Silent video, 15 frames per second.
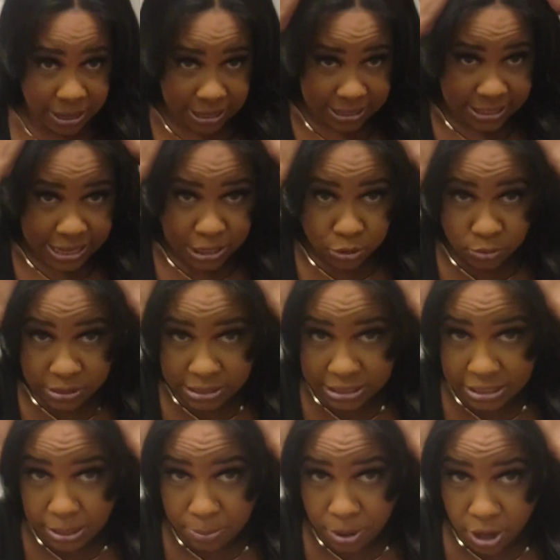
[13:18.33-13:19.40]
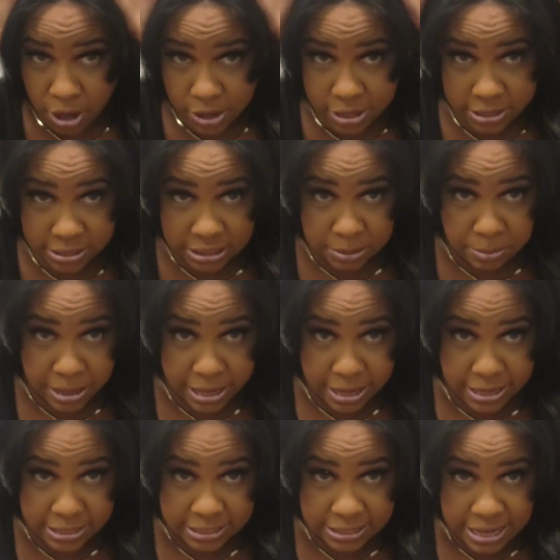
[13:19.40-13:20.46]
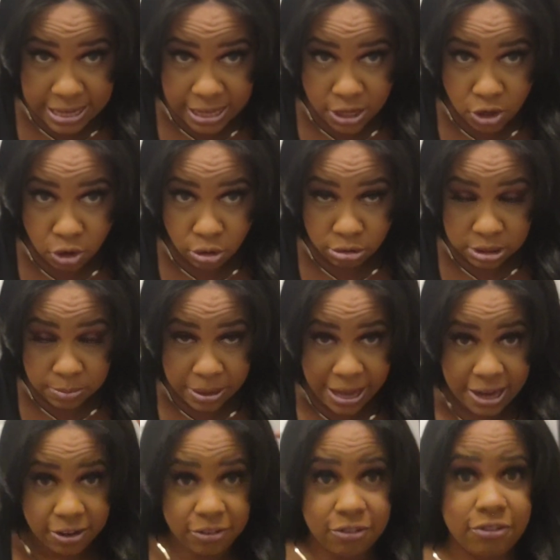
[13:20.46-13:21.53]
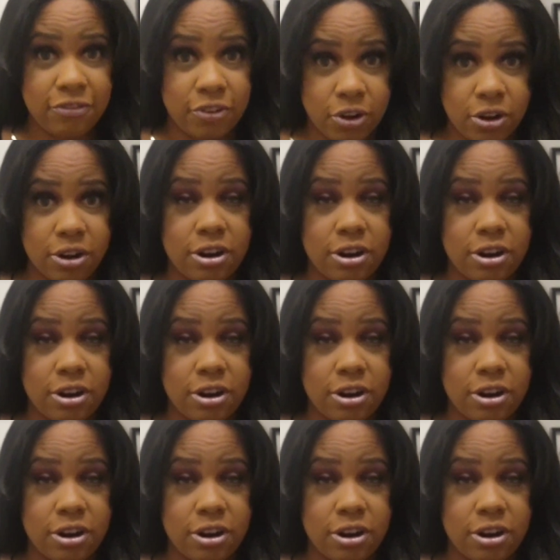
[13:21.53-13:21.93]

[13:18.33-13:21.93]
Like you see the parting space, like it goes back far.